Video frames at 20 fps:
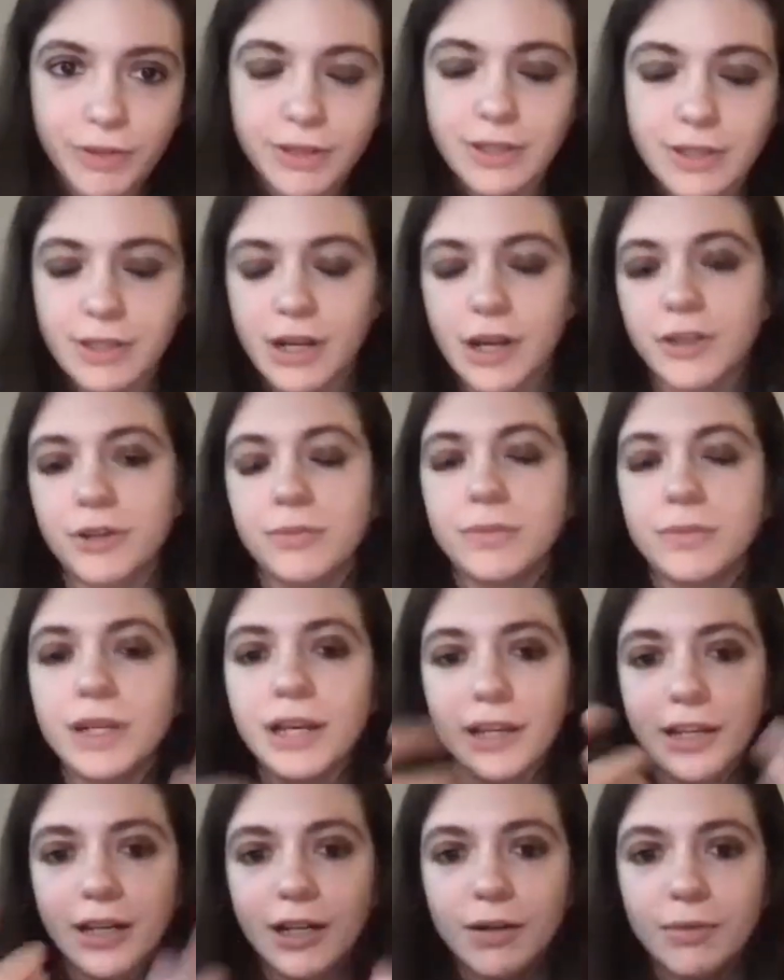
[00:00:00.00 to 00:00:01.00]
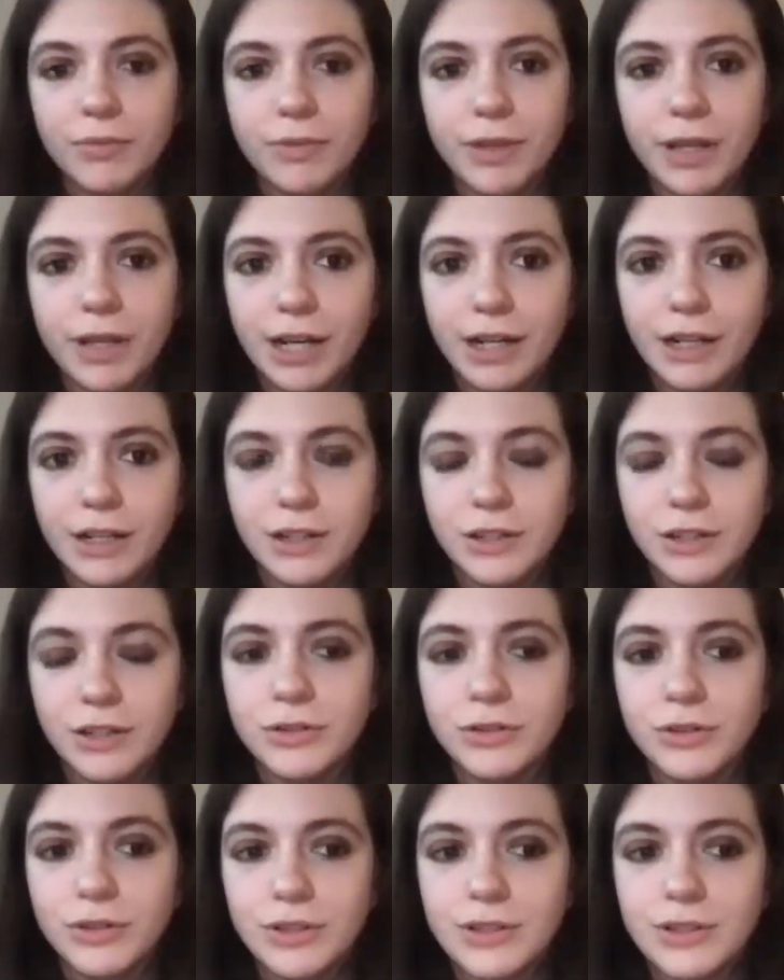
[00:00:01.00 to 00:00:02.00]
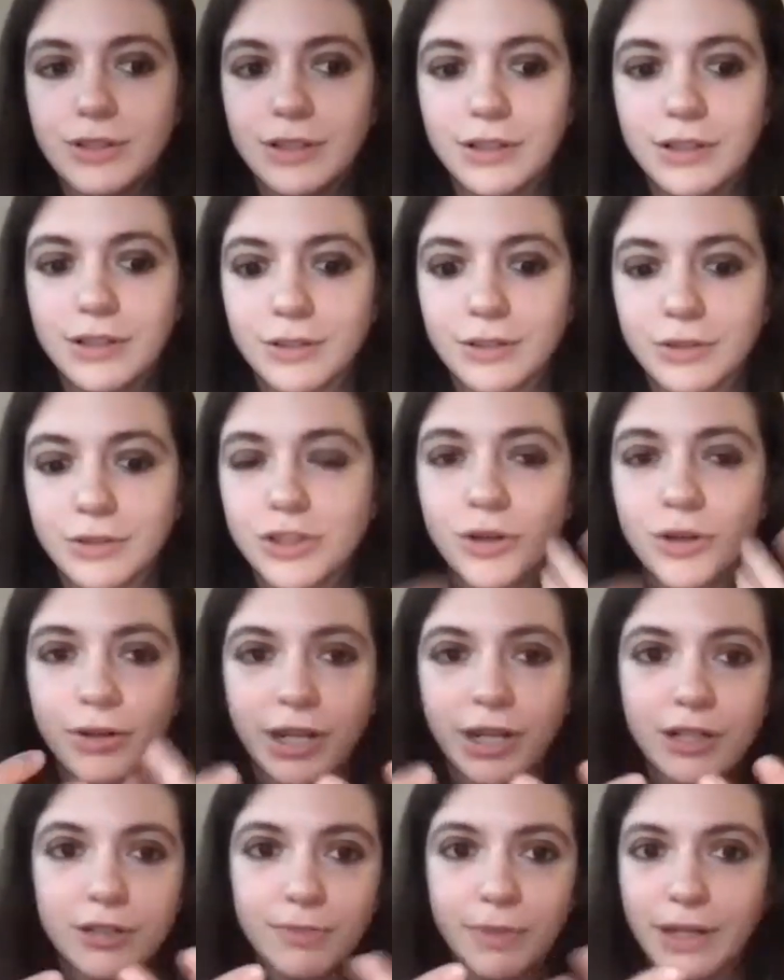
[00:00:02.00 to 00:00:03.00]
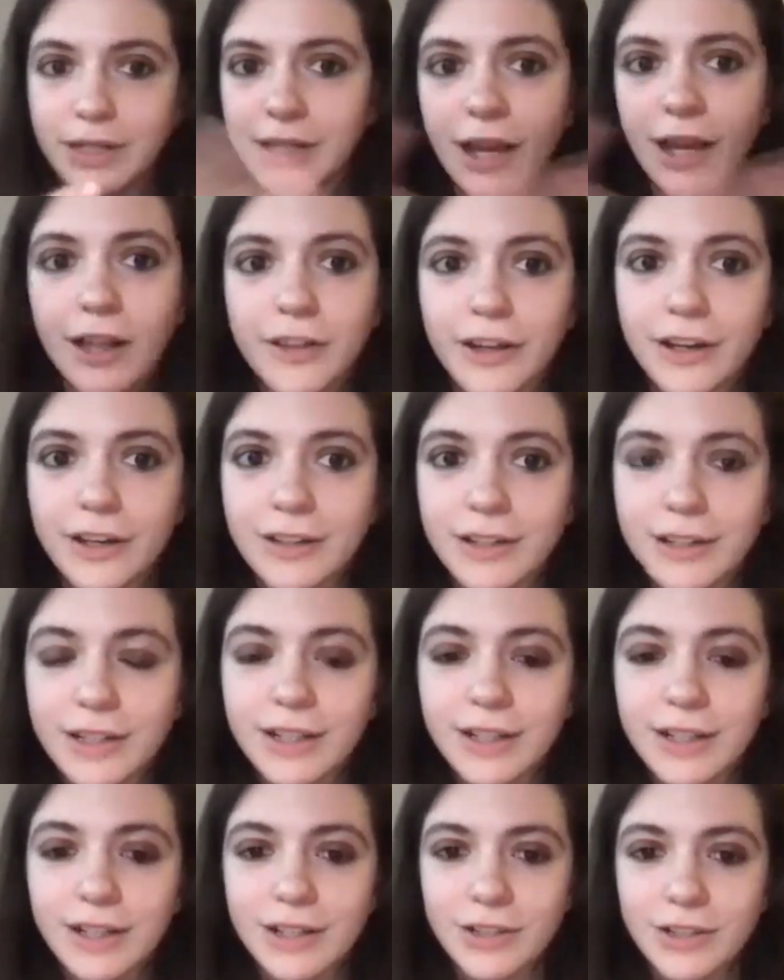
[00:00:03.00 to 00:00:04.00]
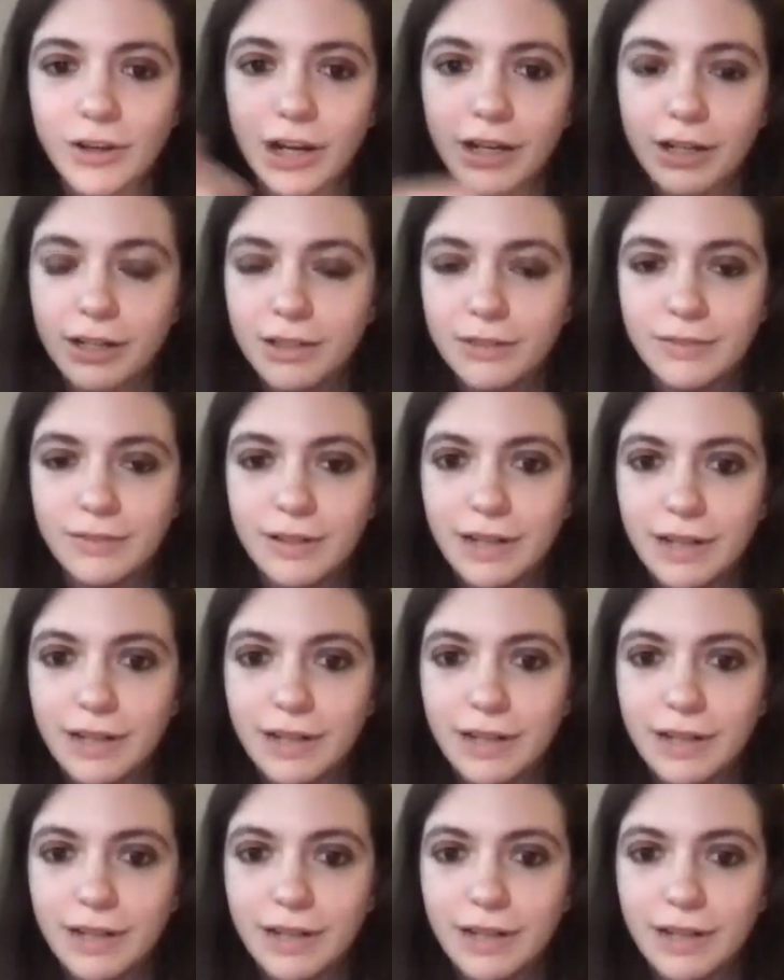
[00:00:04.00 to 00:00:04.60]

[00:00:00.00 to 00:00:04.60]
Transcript: this is another medium that I can use to showcase my talent. So I